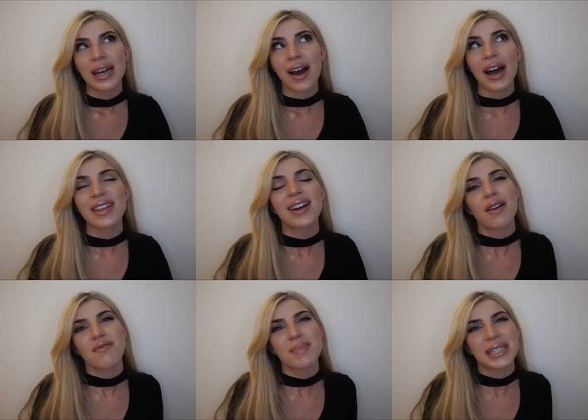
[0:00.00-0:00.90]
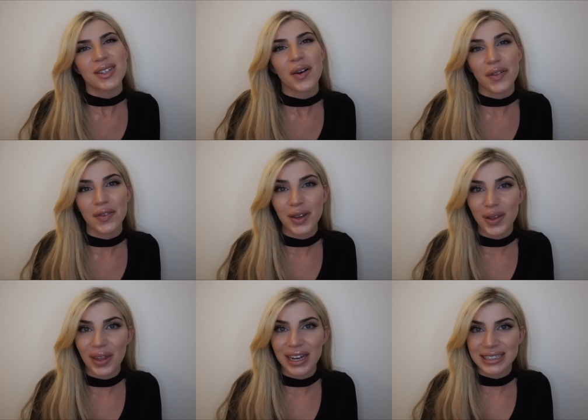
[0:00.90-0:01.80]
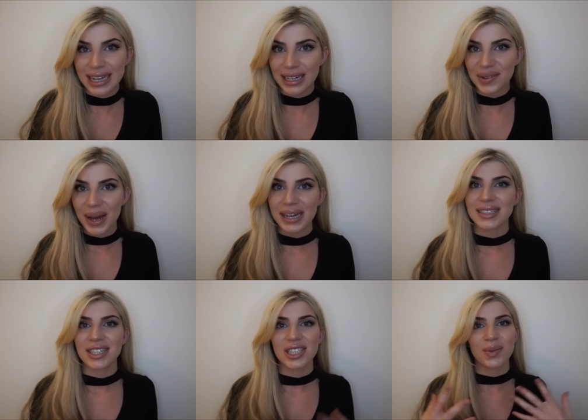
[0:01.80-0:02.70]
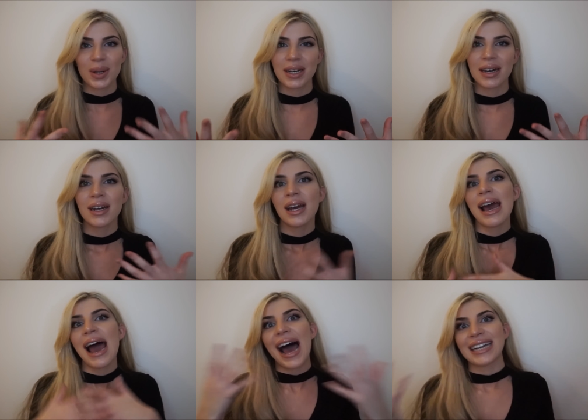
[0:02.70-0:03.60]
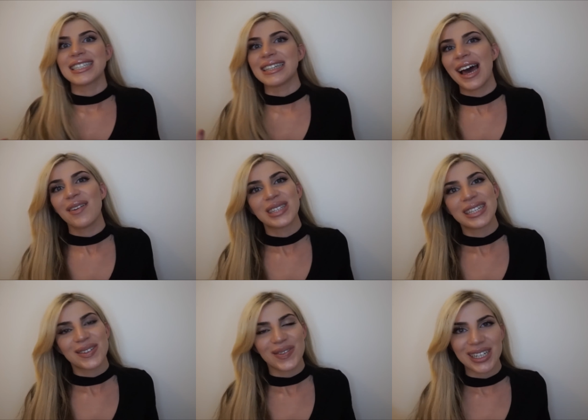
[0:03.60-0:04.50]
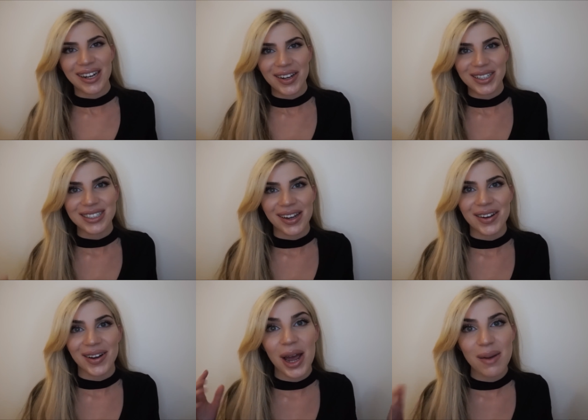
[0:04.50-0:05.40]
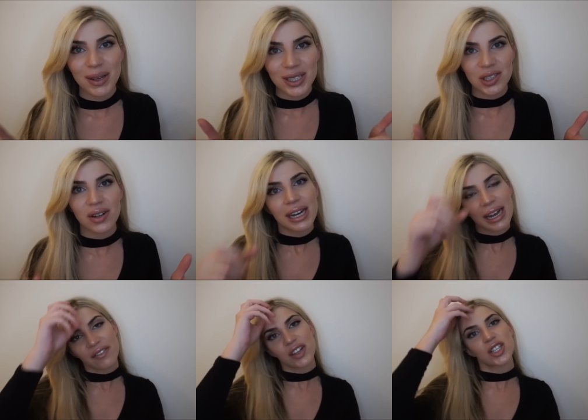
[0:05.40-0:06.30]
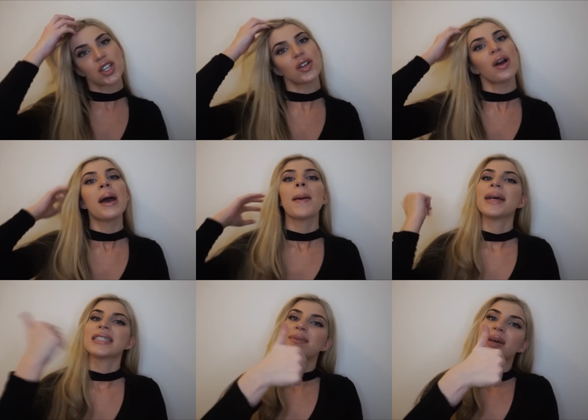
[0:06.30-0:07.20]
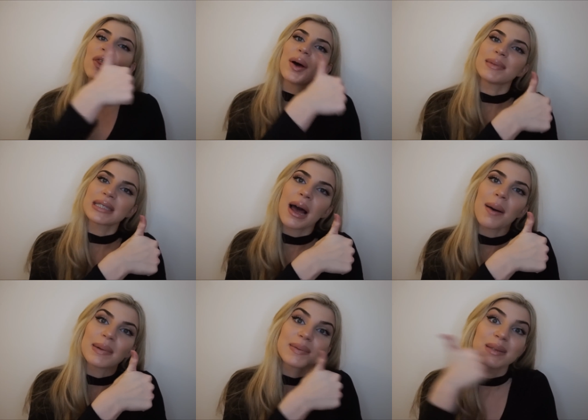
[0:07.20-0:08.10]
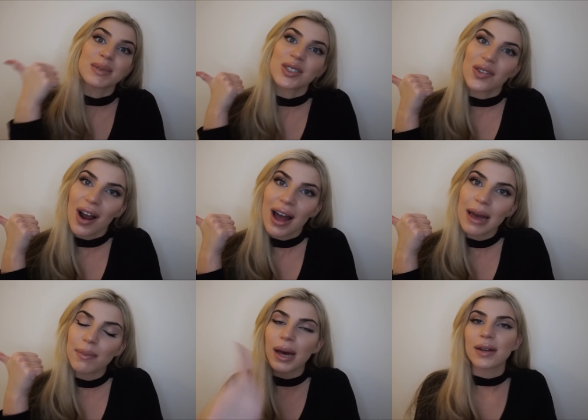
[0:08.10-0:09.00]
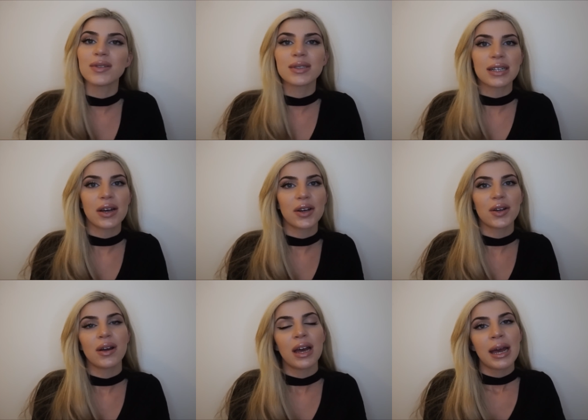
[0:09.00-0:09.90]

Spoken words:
I think I missed off a few things anyway, so I just want to add to that with this video. So I hope you enjoy. If you do, please give me a thumbs up and subscribe, and also